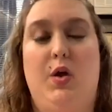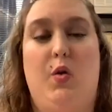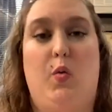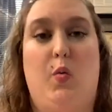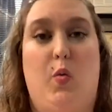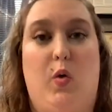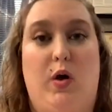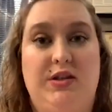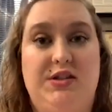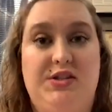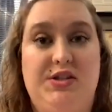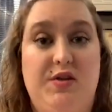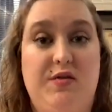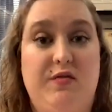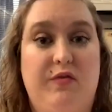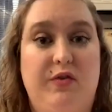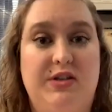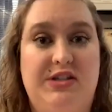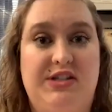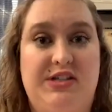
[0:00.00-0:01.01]
Once
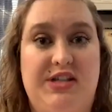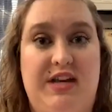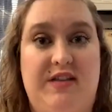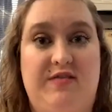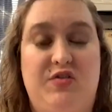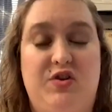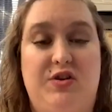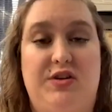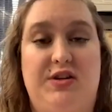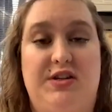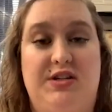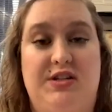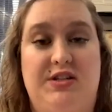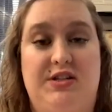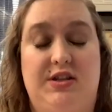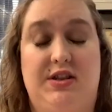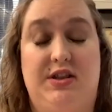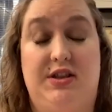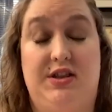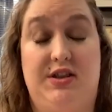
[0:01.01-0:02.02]
you've received
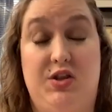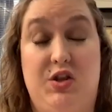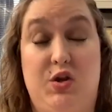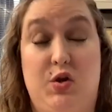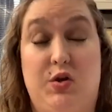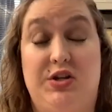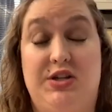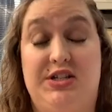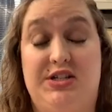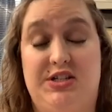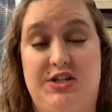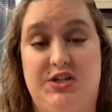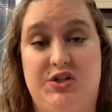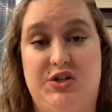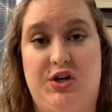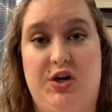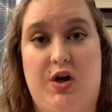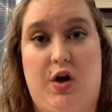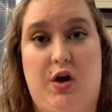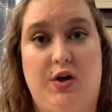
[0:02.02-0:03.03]
your
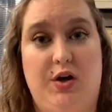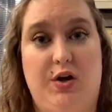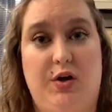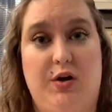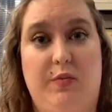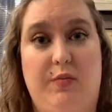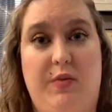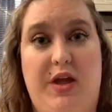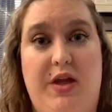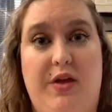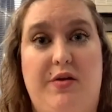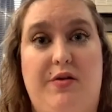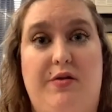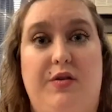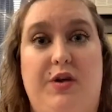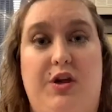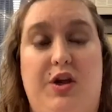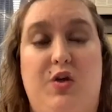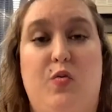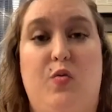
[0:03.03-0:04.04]
decision on your
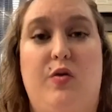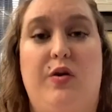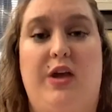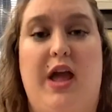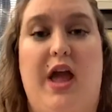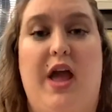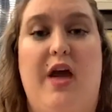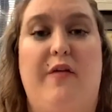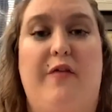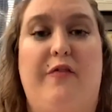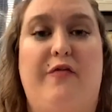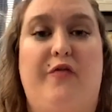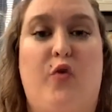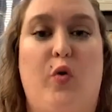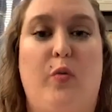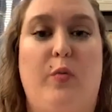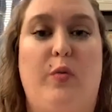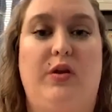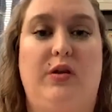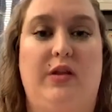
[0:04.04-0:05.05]
appeal, you will get a
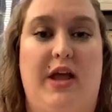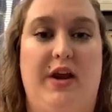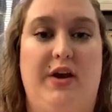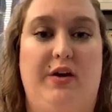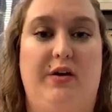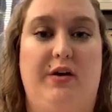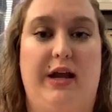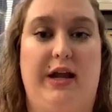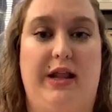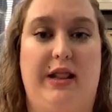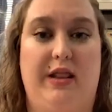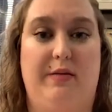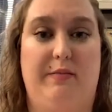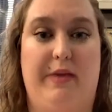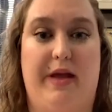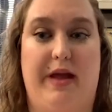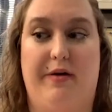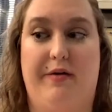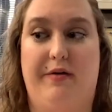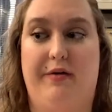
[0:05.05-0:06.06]
formal letter in the
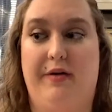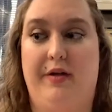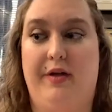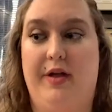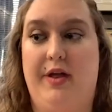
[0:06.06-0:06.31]
mail